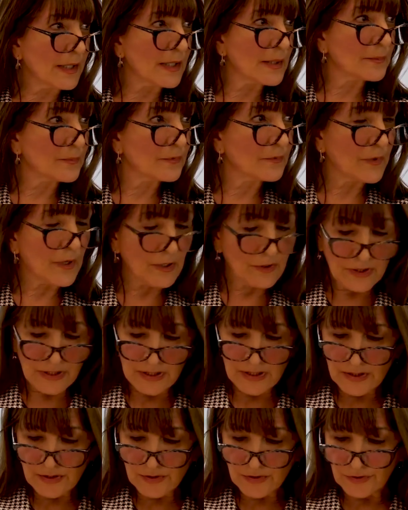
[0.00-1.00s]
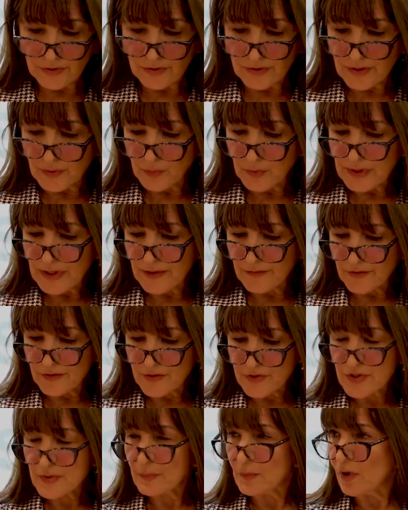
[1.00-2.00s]
am very eager, in whatever
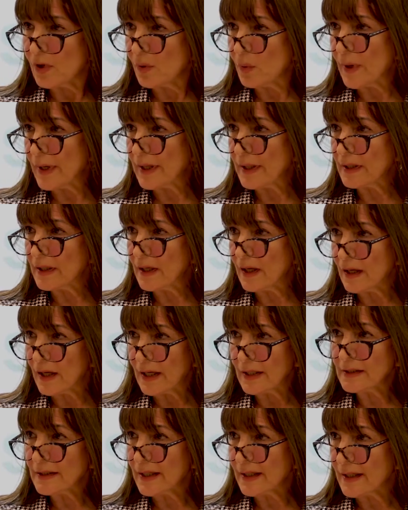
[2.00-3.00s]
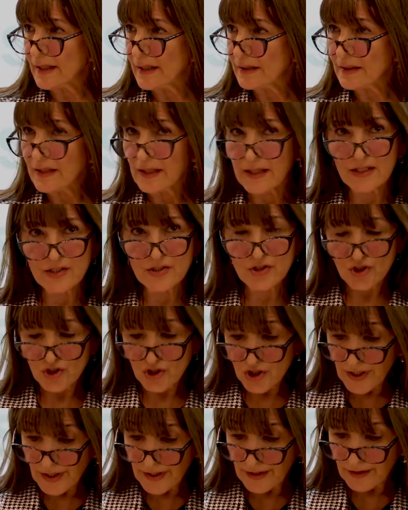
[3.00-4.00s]
small way I can as
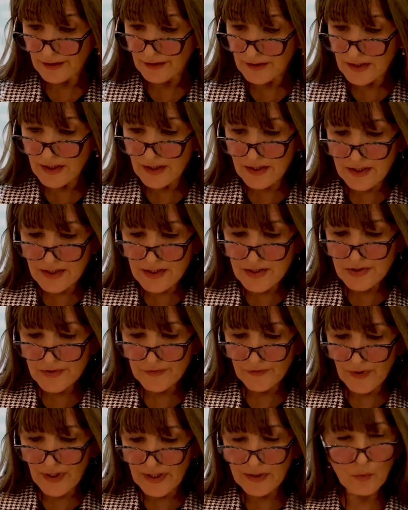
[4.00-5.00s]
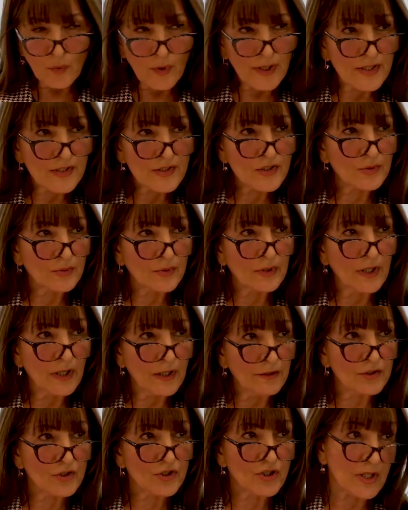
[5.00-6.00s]
chair, to find ways to
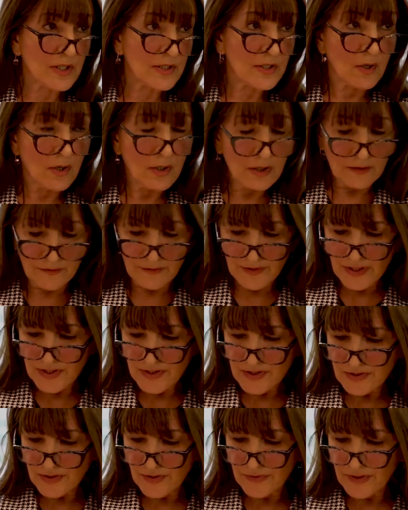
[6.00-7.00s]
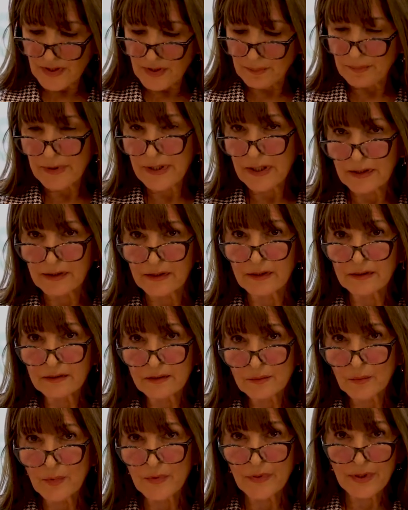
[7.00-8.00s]
encourage us, all of us, to think big
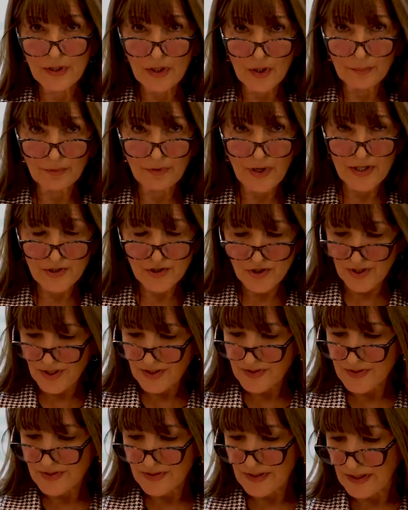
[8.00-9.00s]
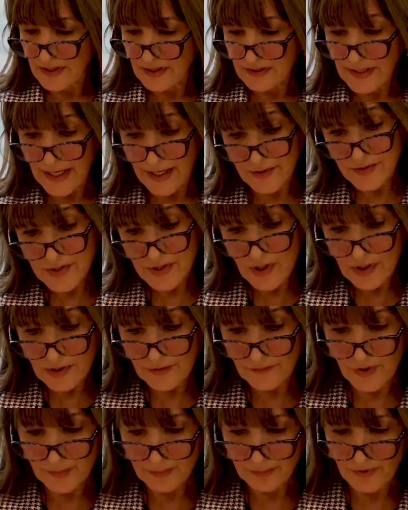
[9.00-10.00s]
within our projects and outside
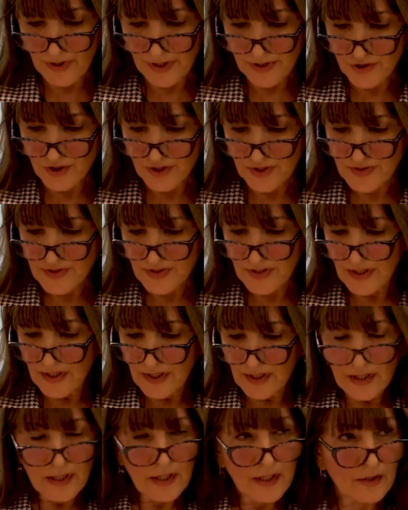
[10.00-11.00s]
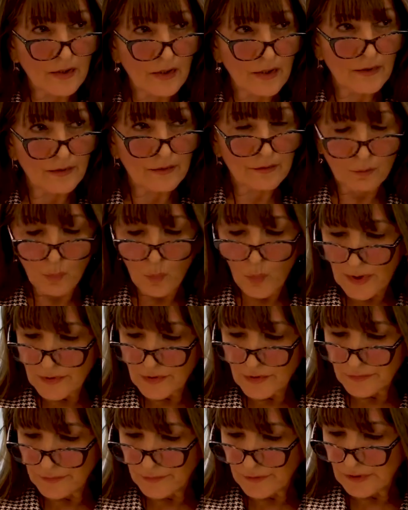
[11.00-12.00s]
of our projects. And our
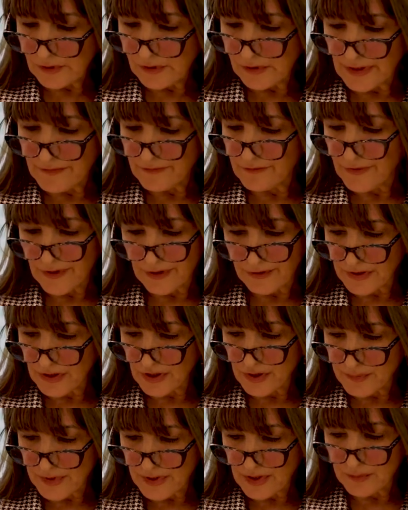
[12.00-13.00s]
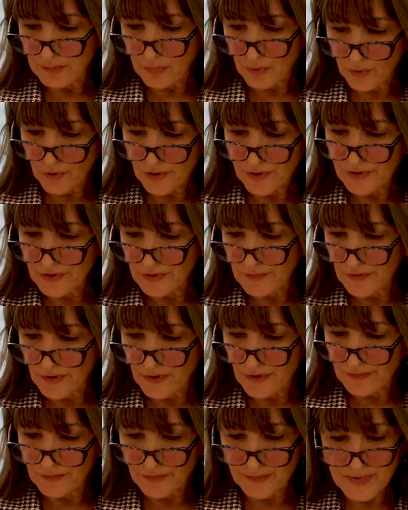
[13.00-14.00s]
wonderful and very committed board, and you've
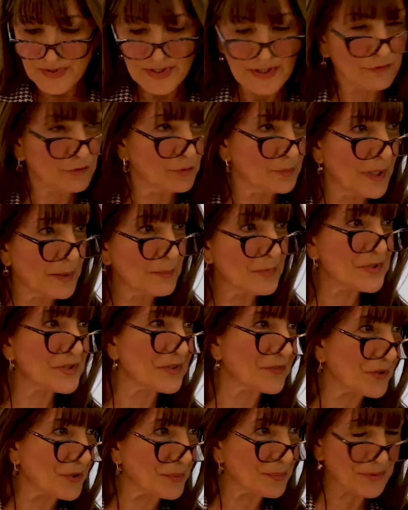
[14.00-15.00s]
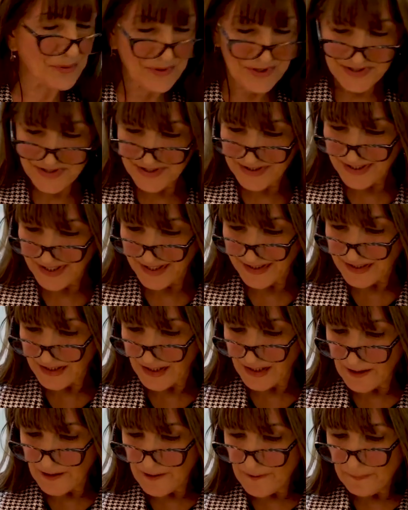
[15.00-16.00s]
heard from several members of our board today,
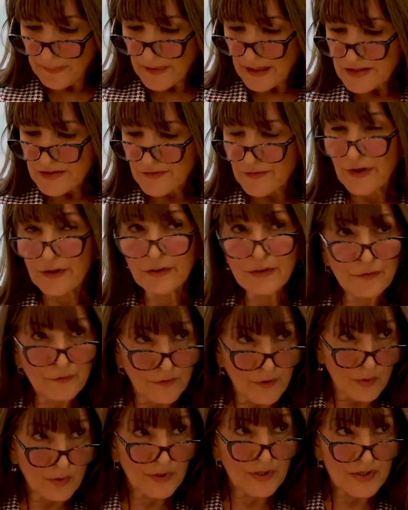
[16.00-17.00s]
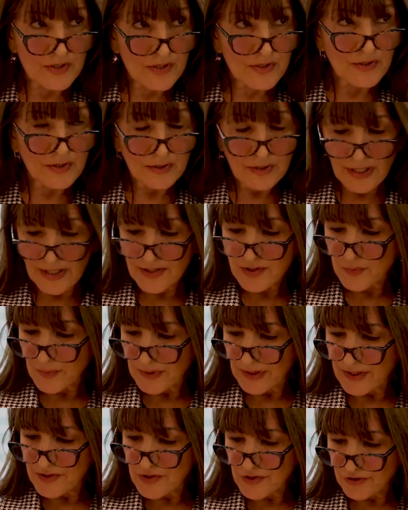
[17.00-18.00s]
is very focused as
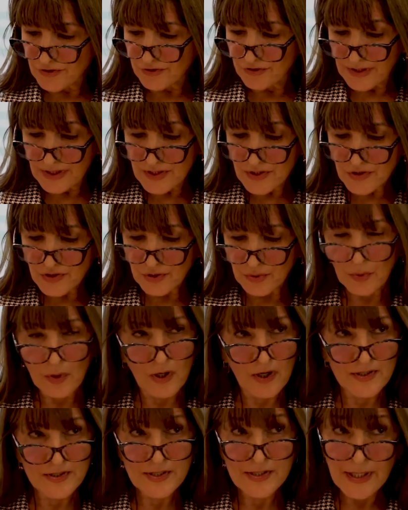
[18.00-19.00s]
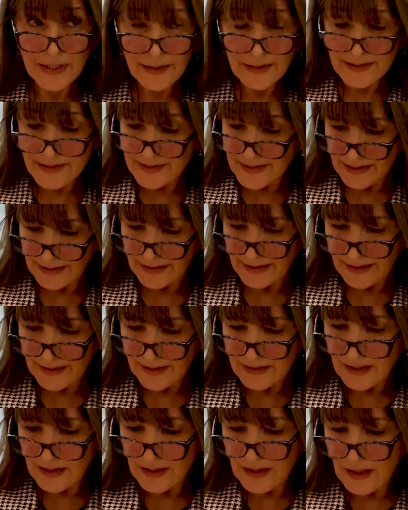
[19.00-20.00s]
we enter into our second
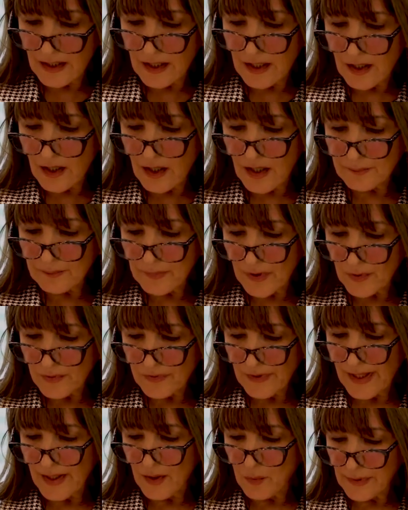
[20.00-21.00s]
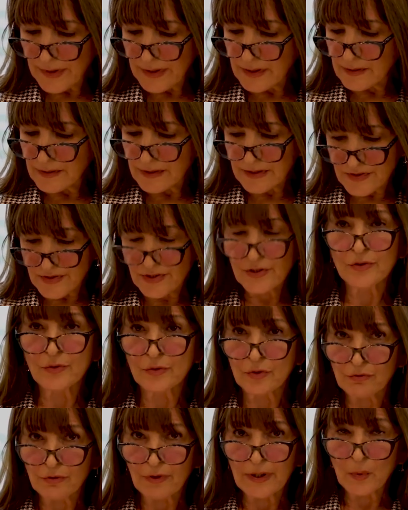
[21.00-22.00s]
decade on both how we continue
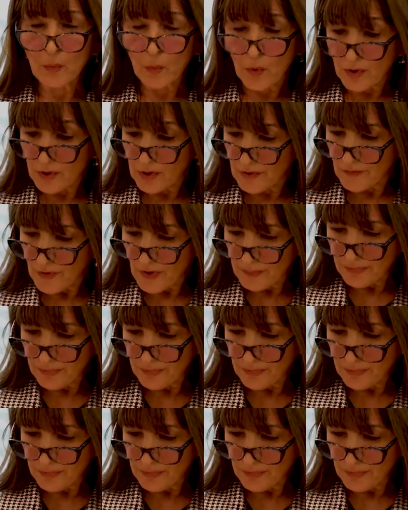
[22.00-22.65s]
the great work of our